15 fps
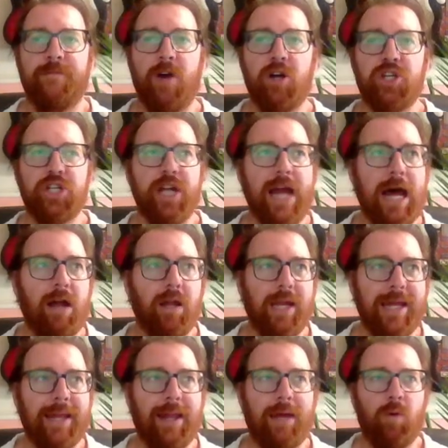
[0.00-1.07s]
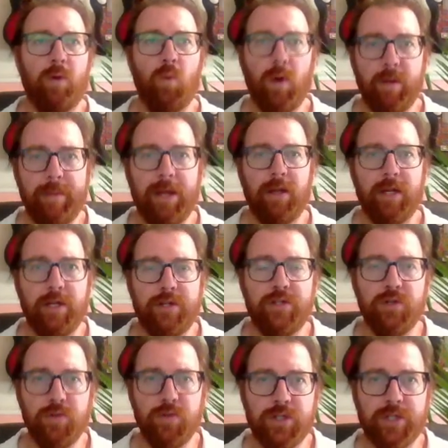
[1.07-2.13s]
functionality. Like we want to be able to
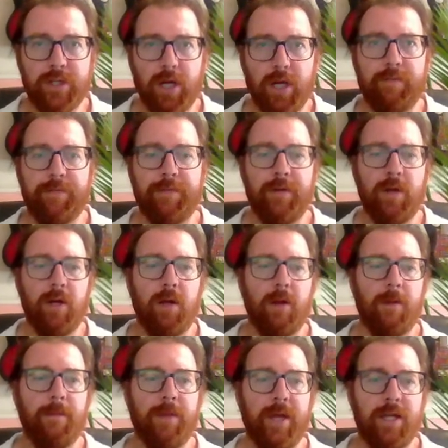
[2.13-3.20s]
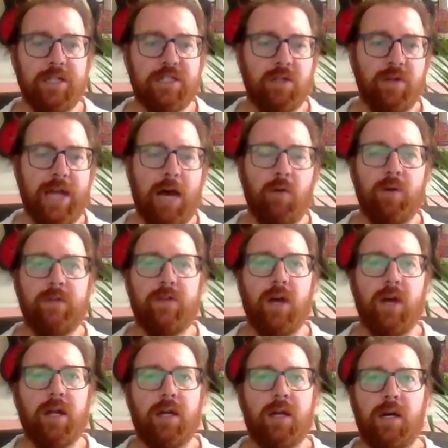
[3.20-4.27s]
do stuff. And so now we've
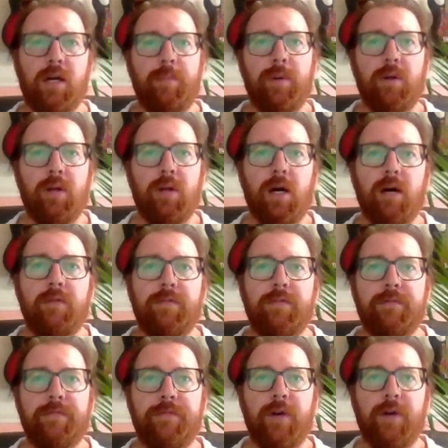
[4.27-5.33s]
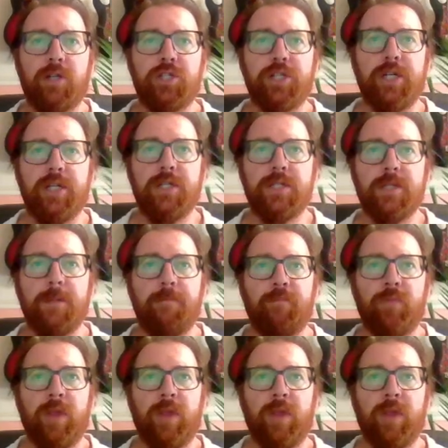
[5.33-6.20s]
got a couple of functions.